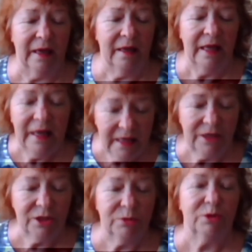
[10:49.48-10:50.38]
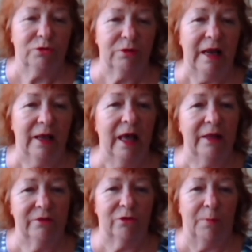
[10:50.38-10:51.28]
England to Australia
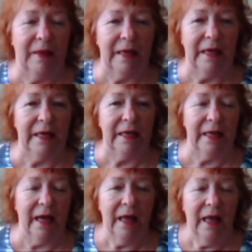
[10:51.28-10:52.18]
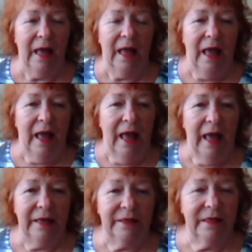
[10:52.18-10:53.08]
and stopping in India.
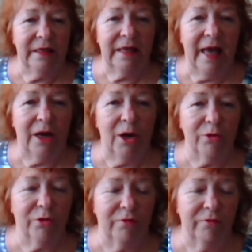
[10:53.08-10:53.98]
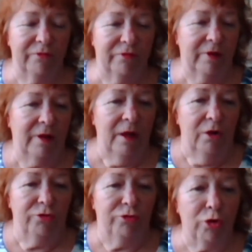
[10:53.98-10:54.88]
And it had lots of
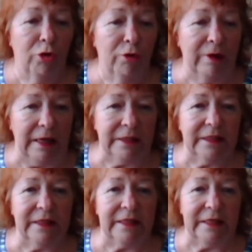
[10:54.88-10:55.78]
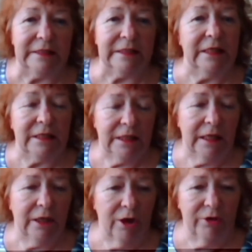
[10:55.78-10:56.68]
drawings and things in it.
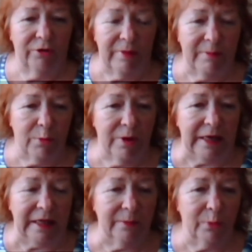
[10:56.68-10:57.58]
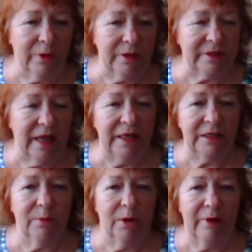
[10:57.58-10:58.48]
And I can remember reading the book and saying
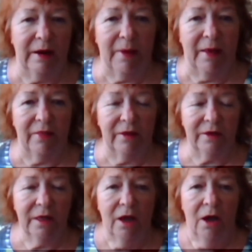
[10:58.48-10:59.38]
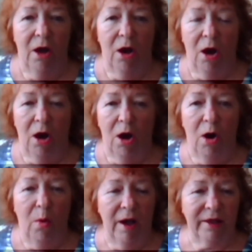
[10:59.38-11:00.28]
to my grandmother that,
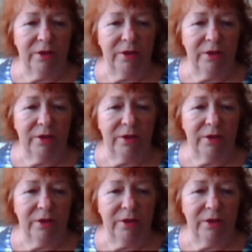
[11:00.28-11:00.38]
oh, I can